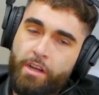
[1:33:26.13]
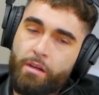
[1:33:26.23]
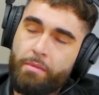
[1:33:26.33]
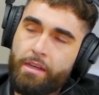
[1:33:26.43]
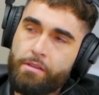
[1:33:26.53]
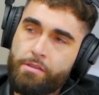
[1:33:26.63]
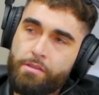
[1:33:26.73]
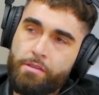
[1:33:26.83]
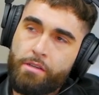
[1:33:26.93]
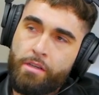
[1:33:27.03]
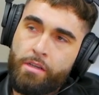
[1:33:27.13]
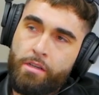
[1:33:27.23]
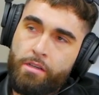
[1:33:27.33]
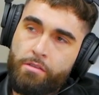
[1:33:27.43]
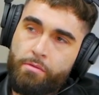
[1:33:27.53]
strike a balance.
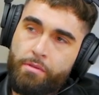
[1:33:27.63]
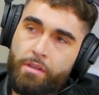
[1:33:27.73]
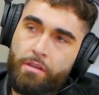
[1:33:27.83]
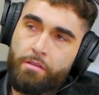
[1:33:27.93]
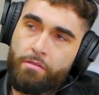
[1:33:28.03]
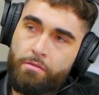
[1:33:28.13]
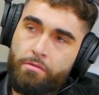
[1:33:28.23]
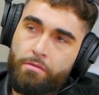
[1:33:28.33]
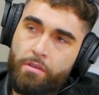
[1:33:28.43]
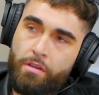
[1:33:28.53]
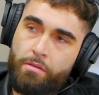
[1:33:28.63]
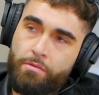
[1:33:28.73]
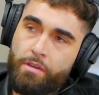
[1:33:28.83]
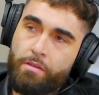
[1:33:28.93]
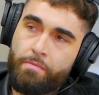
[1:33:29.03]
Some people think, you know what I'm
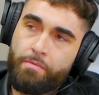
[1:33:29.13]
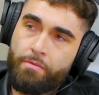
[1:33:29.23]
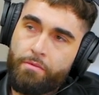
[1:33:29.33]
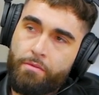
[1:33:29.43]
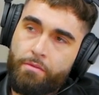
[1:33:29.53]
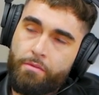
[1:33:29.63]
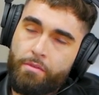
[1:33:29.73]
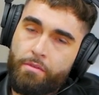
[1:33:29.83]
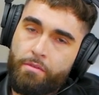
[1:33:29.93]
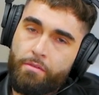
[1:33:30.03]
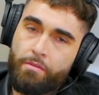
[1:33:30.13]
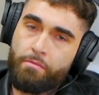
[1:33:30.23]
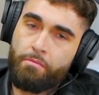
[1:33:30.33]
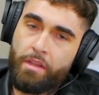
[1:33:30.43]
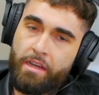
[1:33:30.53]
saying.
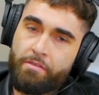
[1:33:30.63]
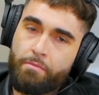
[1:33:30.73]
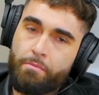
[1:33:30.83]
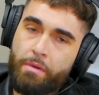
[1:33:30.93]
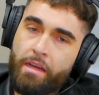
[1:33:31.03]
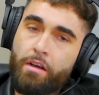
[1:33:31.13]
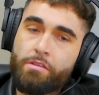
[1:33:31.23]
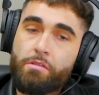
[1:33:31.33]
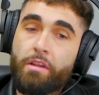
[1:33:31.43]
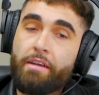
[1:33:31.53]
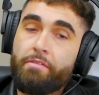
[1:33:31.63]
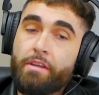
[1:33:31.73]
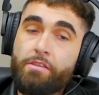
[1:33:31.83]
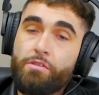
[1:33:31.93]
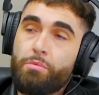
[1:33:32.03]
My life, and also life
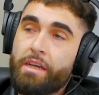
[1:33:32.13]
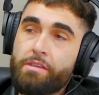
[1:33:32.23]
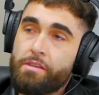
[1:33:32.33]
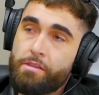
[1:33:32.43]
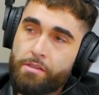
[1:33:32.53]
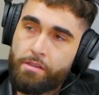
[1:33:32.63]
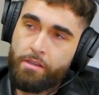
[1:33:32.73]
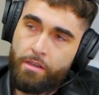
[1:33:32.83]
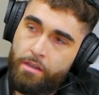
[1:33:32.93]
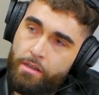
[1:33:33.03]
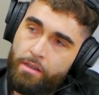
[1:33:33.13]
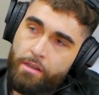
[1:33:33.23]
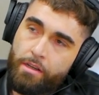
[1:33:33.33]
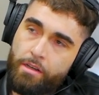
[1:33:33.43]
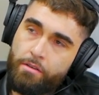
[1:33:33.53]
leads you places.
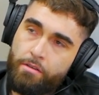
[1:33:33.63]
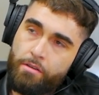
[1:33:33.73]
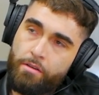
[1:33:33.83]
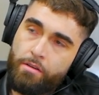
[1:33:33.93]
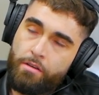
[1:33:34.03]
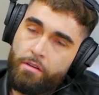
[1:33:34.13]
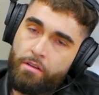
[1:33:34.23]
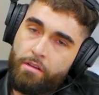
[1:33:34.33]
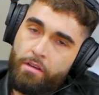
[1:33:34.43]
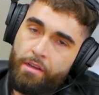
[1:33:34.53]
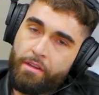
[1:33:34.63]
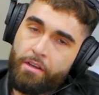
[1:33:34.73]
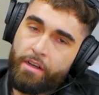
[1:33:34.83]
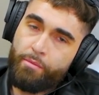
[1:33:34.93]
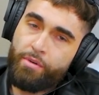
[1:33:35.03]
You know, I think
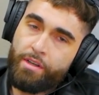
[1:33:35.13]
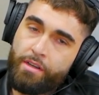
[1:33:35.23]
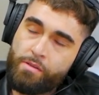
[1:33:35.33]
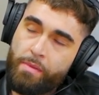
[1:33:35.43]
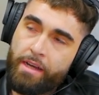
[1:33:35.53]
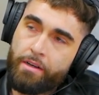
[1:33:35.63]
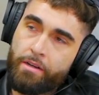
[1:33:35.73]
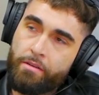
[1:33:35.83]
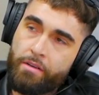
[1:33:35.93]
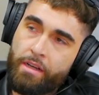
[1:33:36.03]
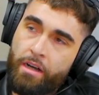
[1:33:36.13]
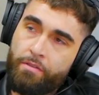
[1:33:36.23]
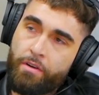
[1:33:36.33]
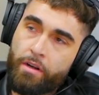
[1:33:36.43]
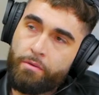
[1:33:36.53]
your input does matter, and how
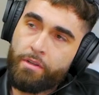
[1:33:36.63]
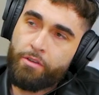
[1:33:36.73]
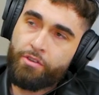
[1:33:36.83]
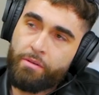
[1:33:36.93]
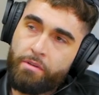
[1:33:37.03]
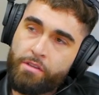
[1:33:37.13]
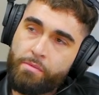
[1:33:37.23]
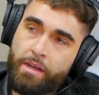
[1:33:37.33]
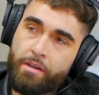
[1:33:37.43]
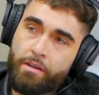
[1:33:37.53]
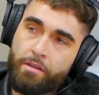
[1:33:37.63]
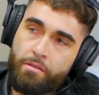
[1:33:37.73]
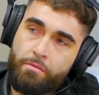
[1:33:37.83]
far you're willing to dream does matter.